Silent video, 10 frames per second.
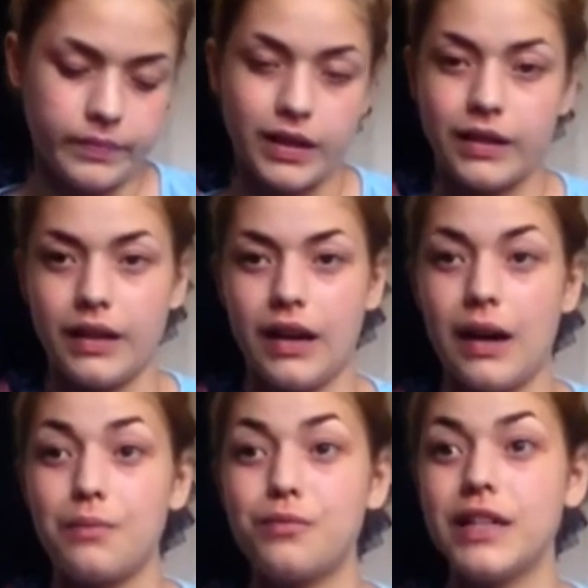yeah,
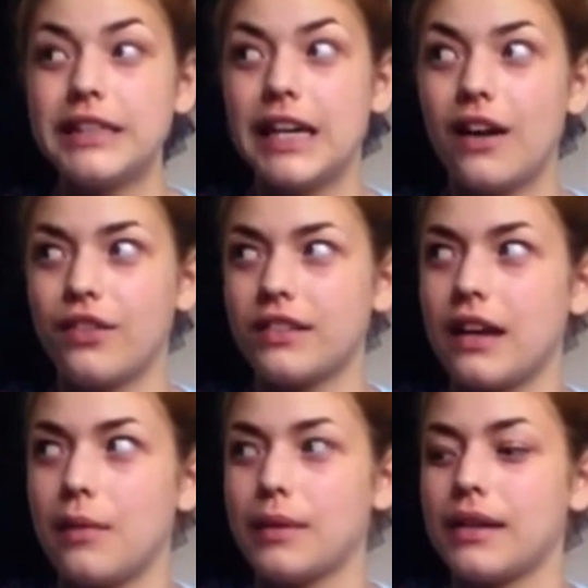I'm really nervous
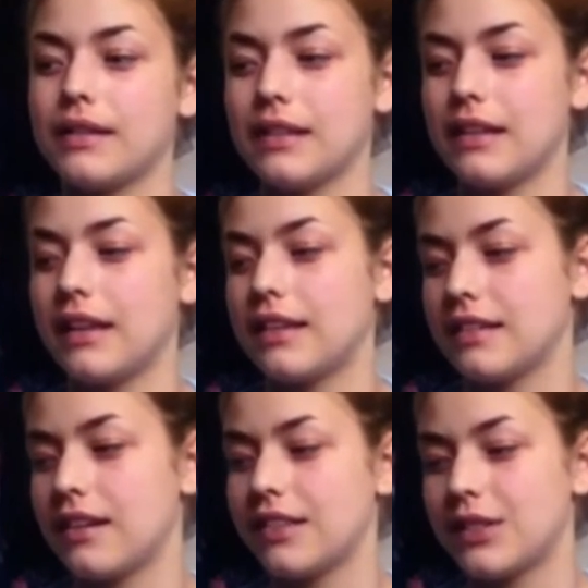now because I think it
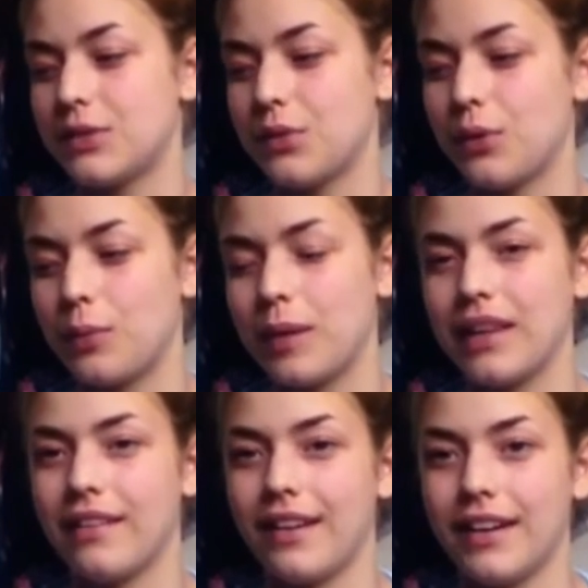started to dawn on me
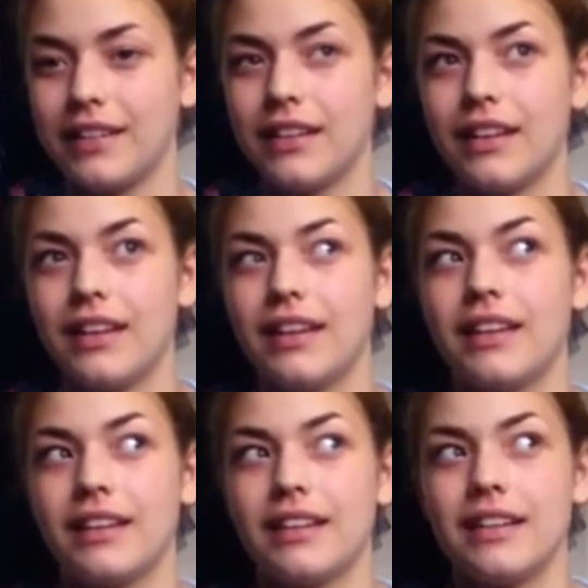that like,
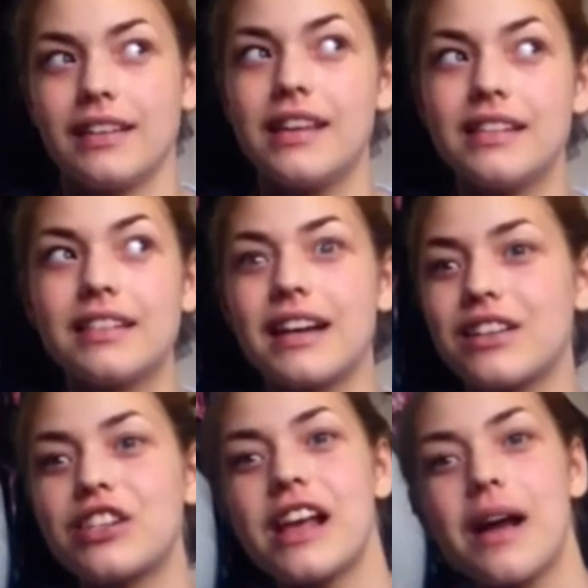this is
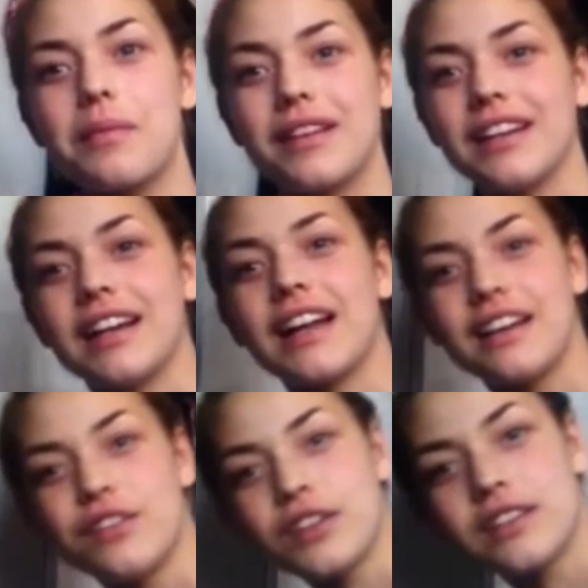actually happening. And
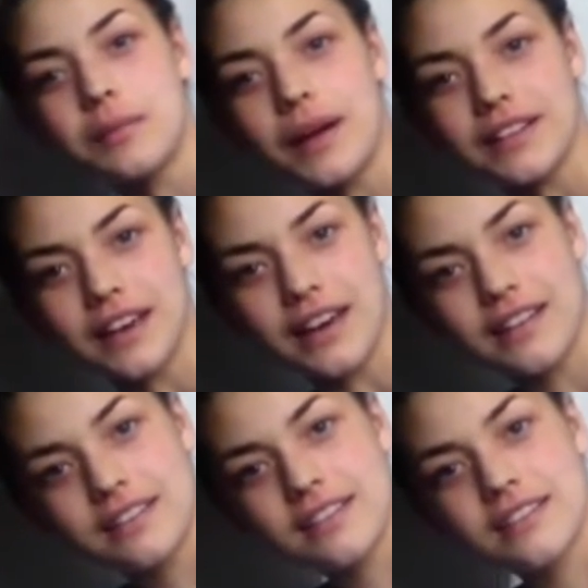if you can see back there,
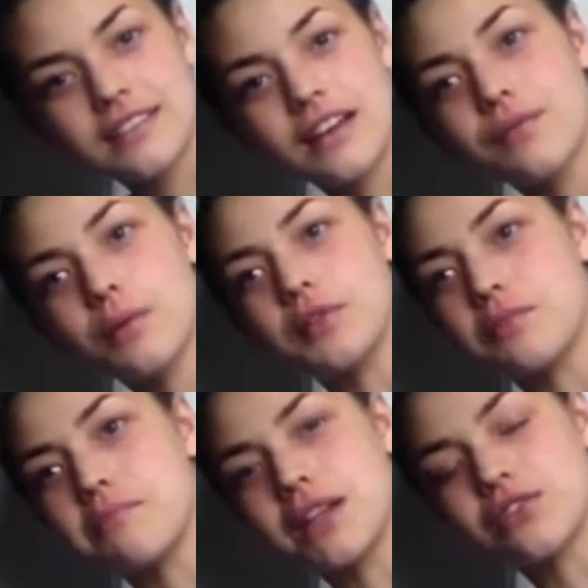I probably
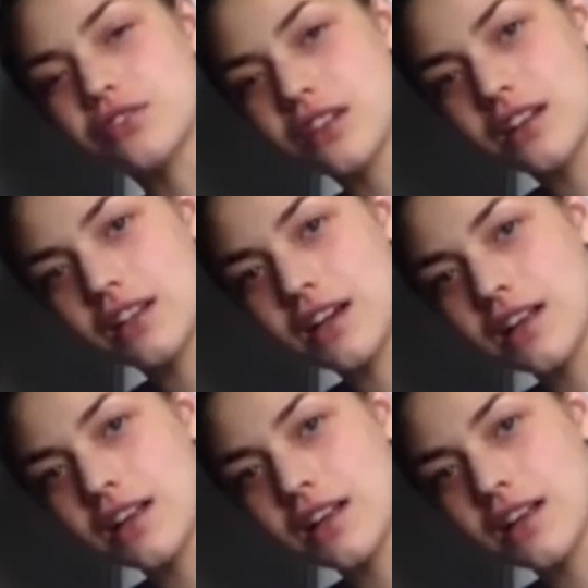mentioned earlier,